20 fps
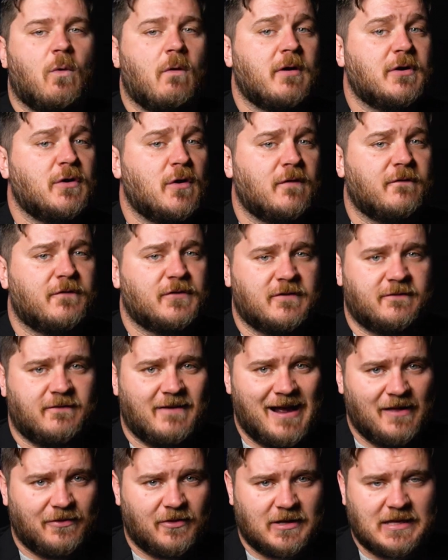were it not for the
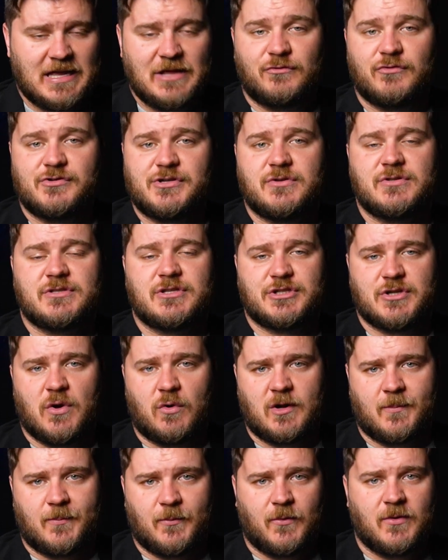fact that it introduced
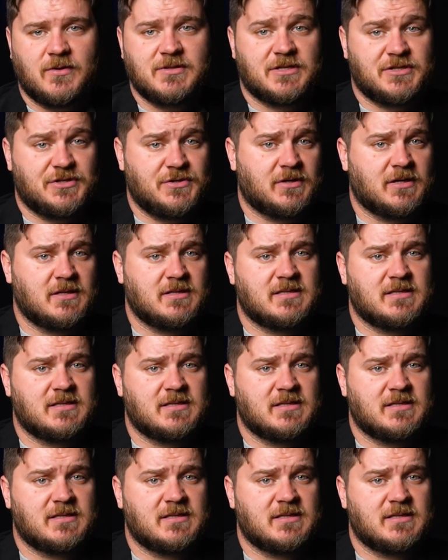shoulder boards, as you can